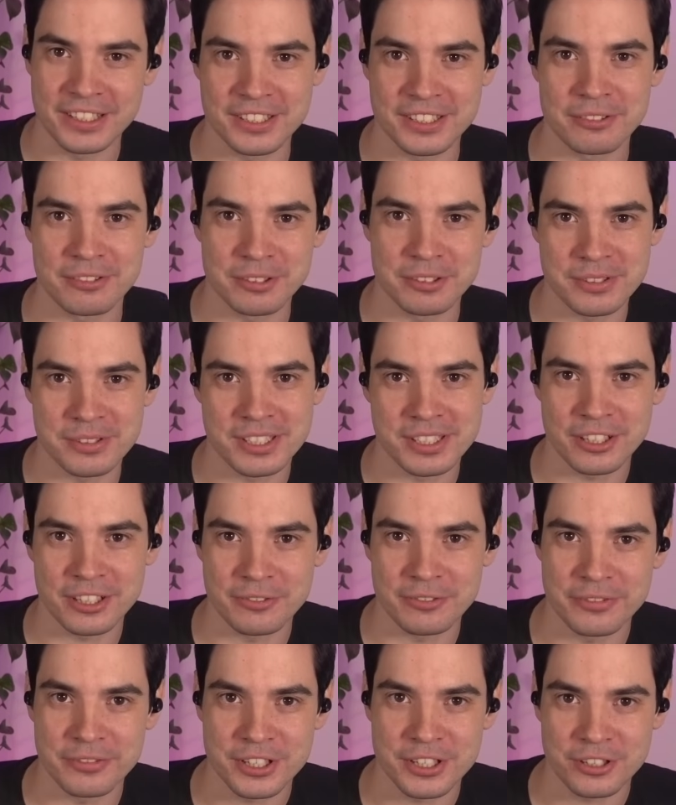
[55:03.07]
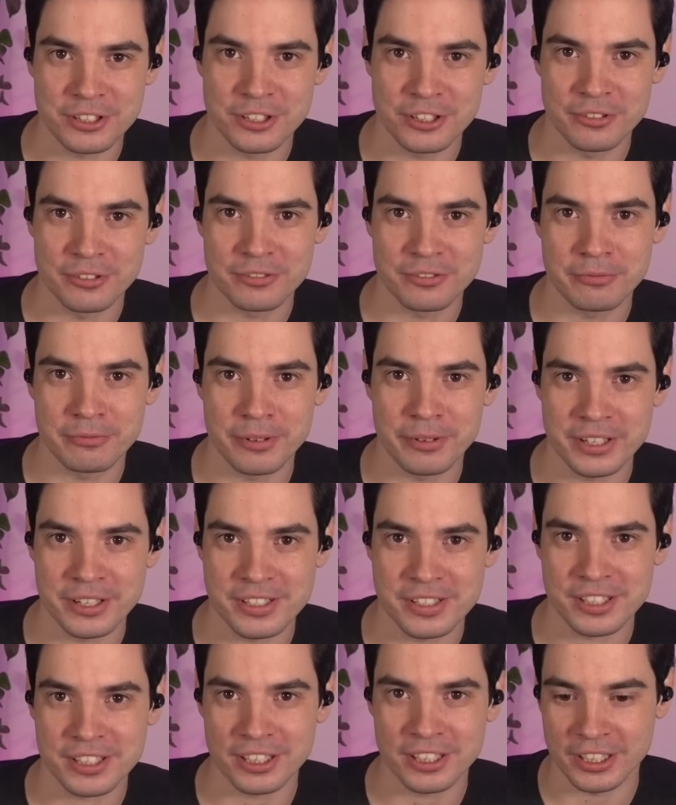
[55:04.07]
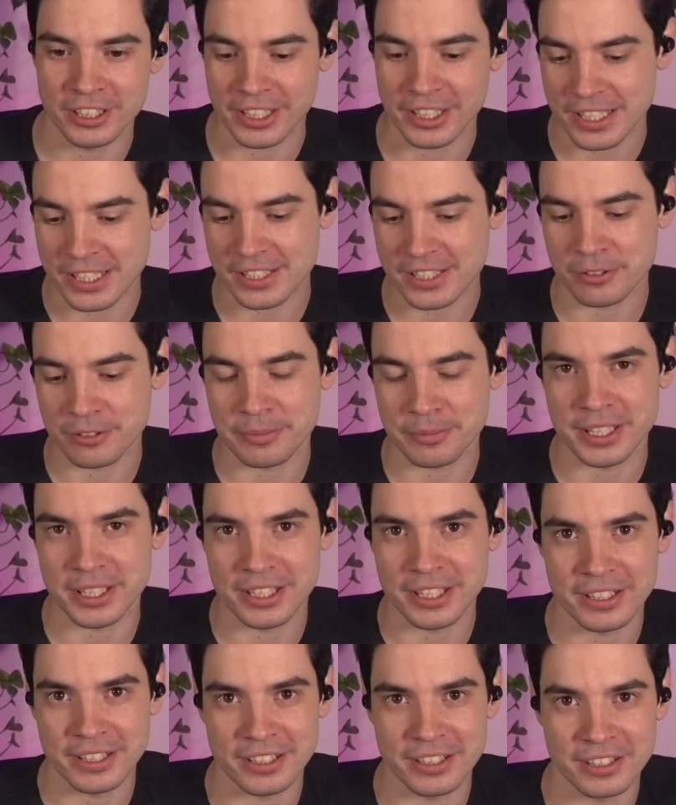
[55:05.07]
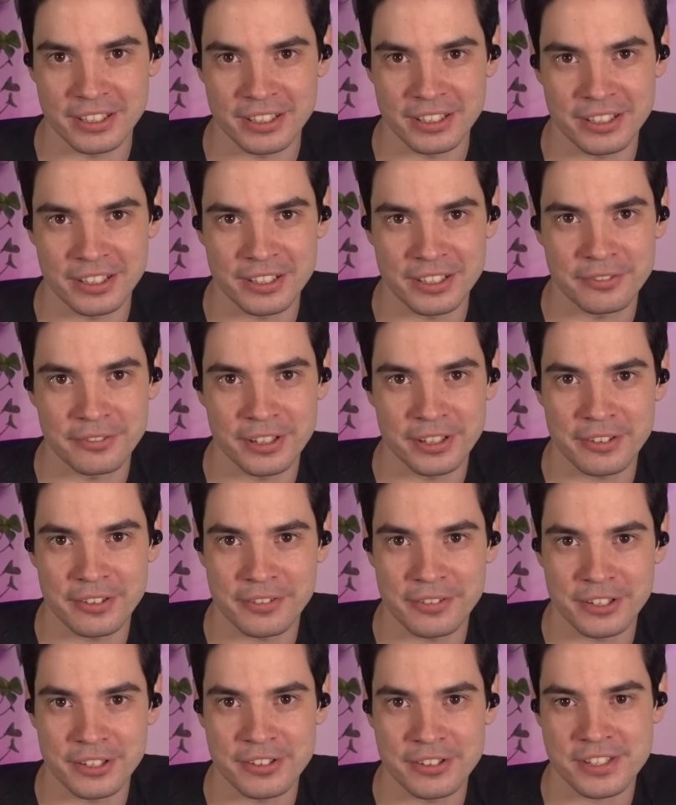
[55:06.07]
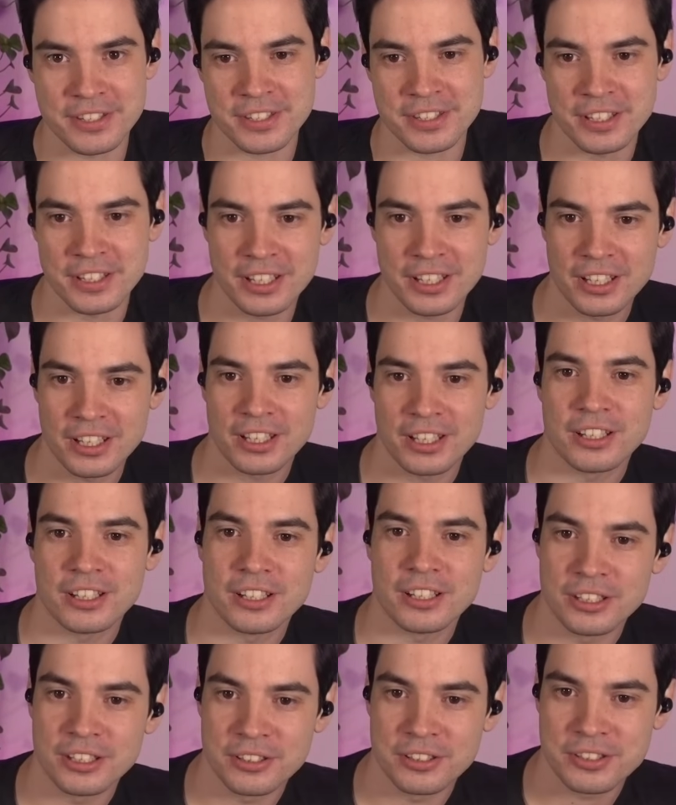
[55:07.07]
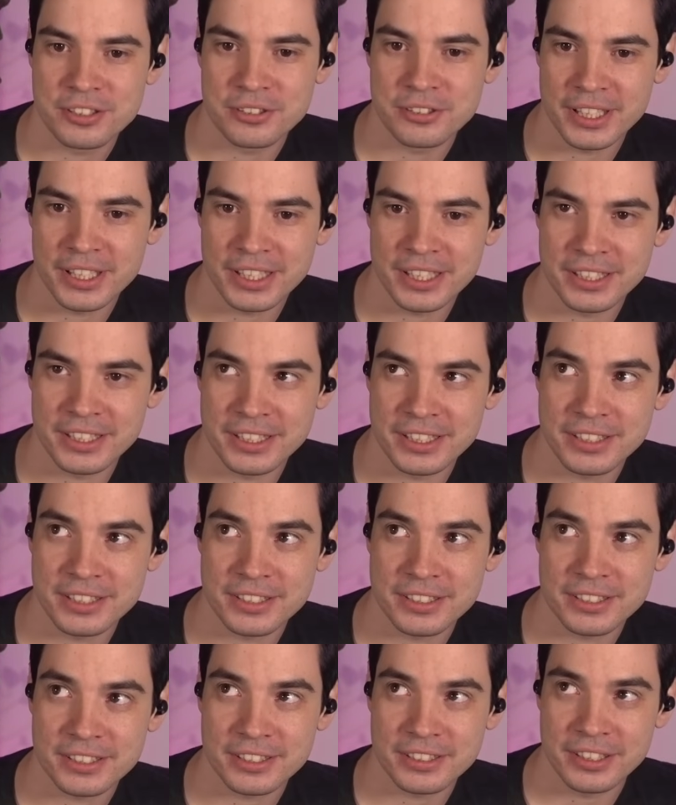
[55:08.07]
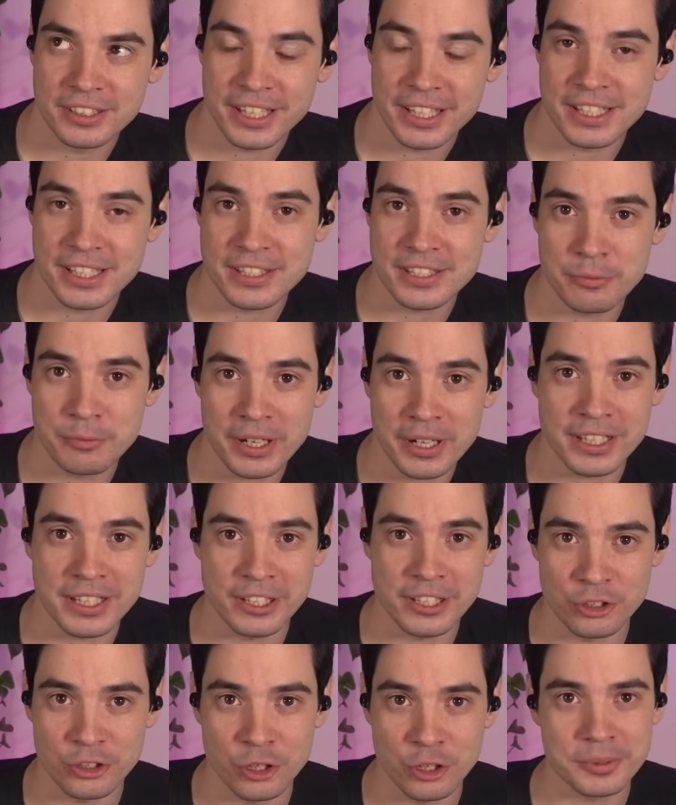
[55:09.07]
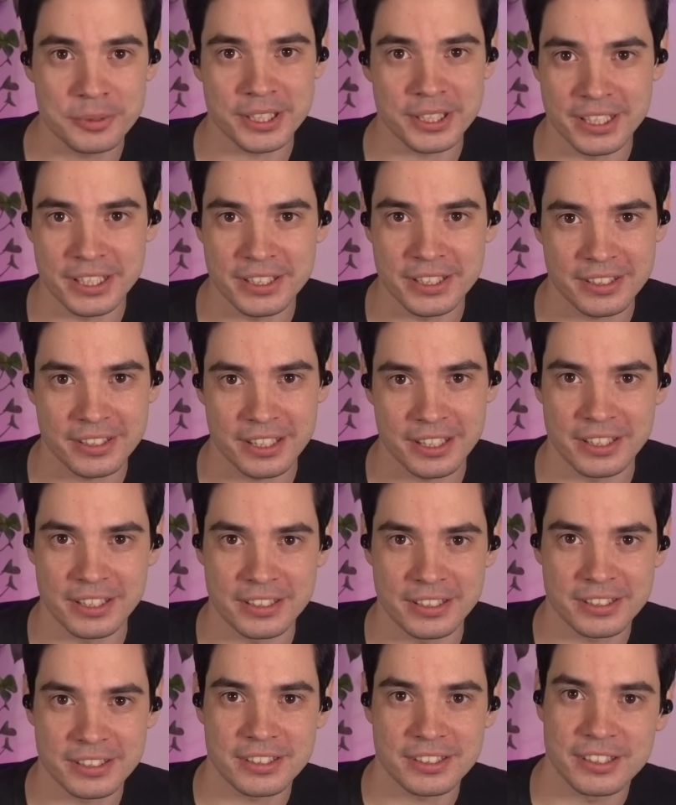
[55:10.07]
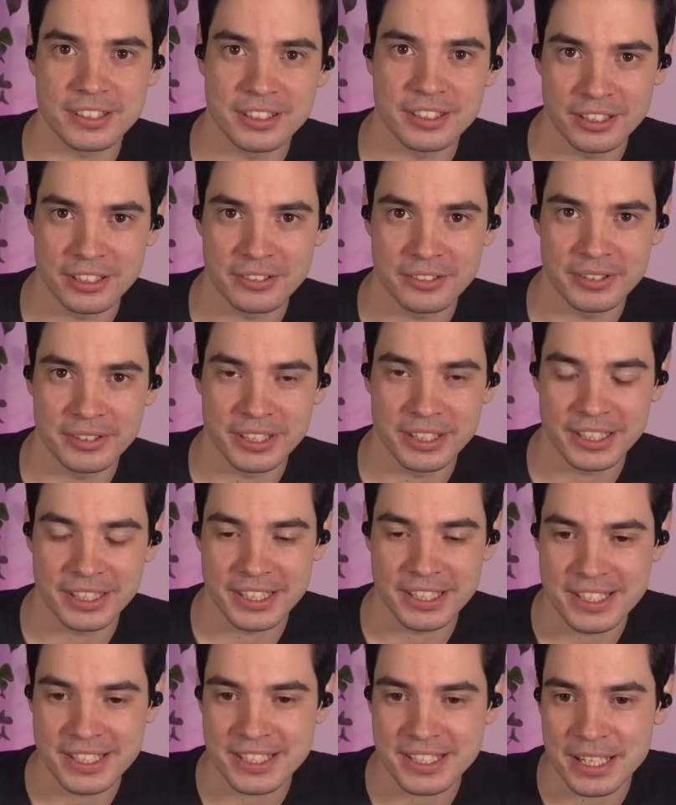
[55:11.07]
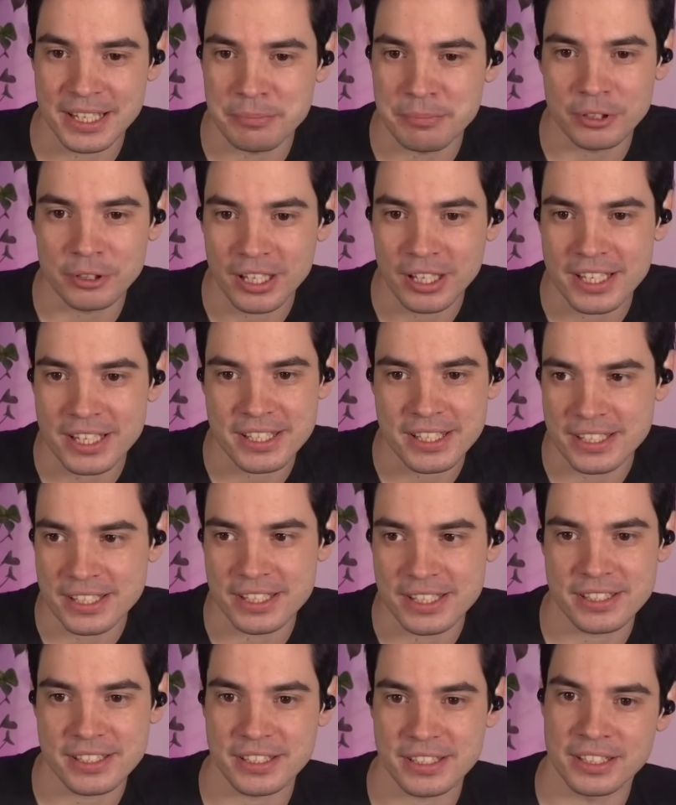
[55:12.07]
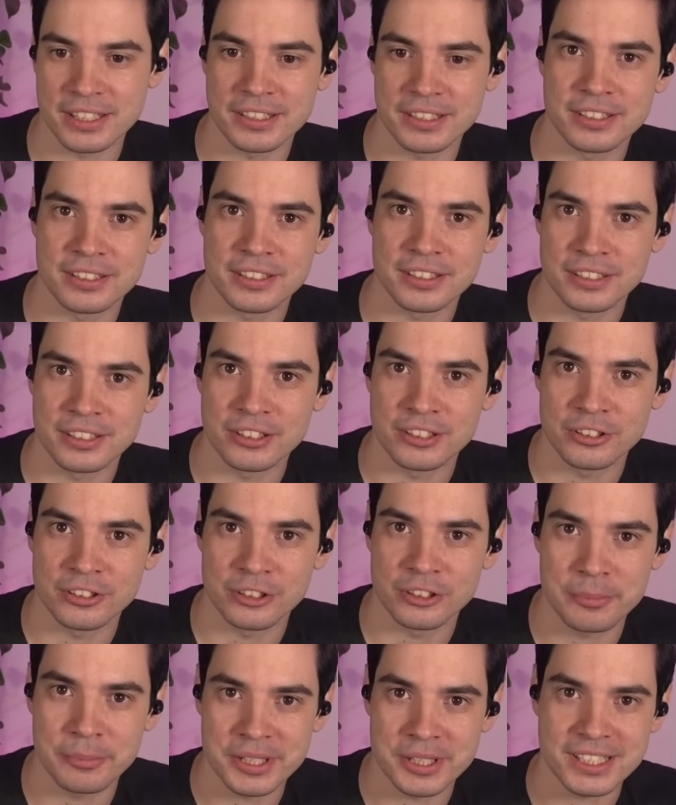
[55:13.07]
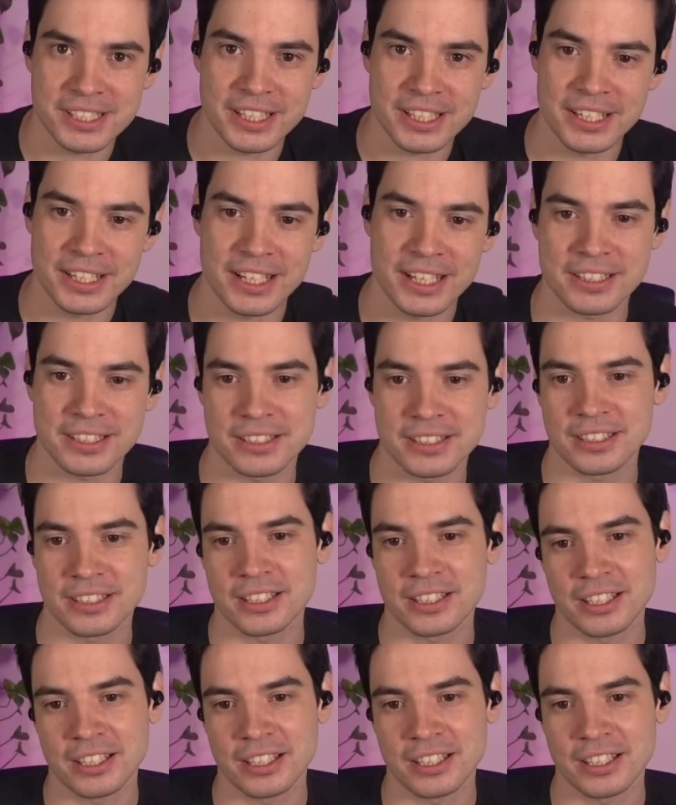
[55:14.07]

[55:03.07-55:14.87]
So it was like a vision of where Scala needs to be in 5 years, so that it gets widely adopted and that it stabilizes and on topics like that.